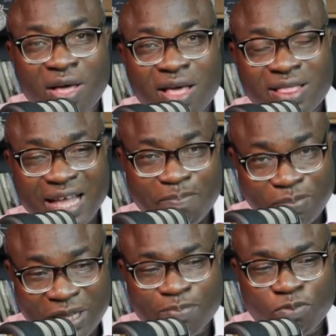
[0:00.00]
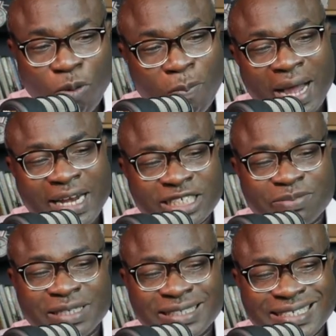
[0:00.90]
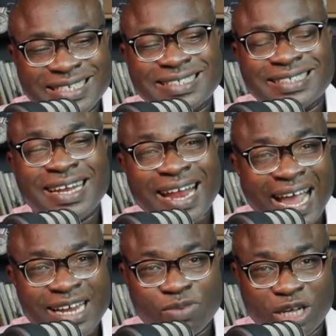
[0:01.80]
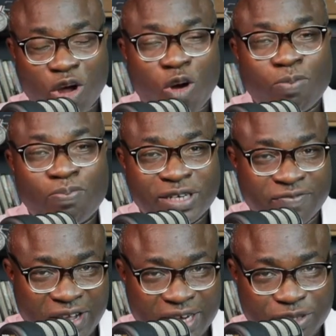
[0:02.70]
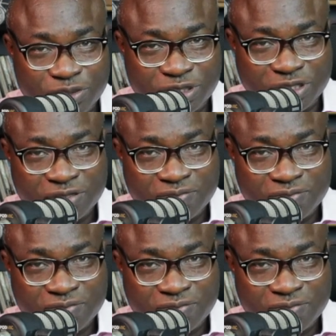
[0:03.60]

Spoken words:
that people management is in line with corporate values.